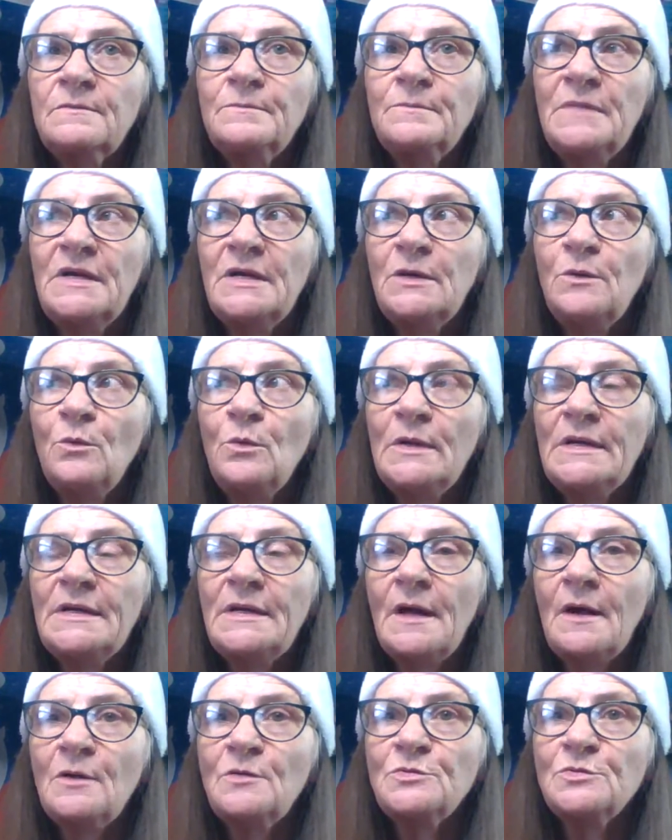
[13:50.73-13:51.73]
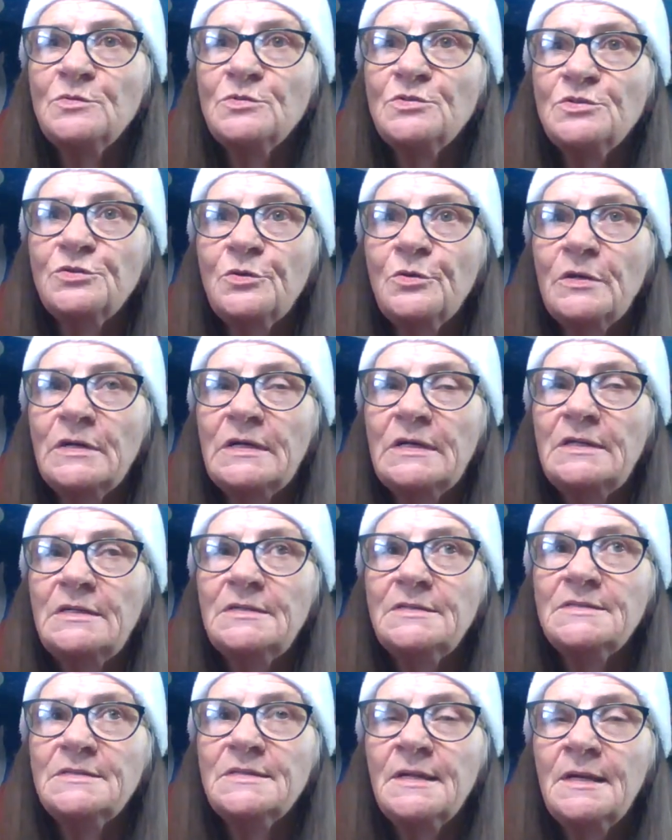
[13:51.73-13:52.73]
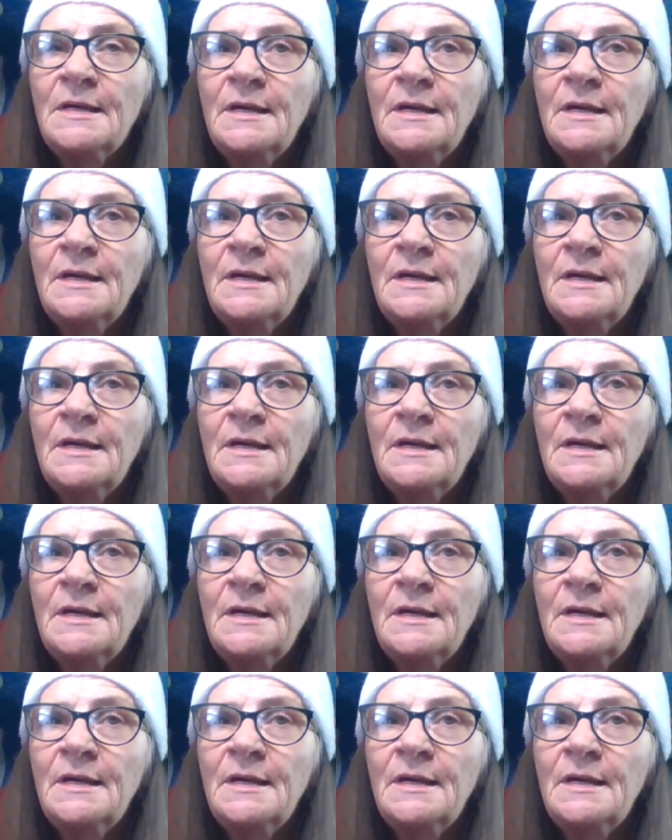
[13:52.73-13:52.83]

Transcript: big windows with screens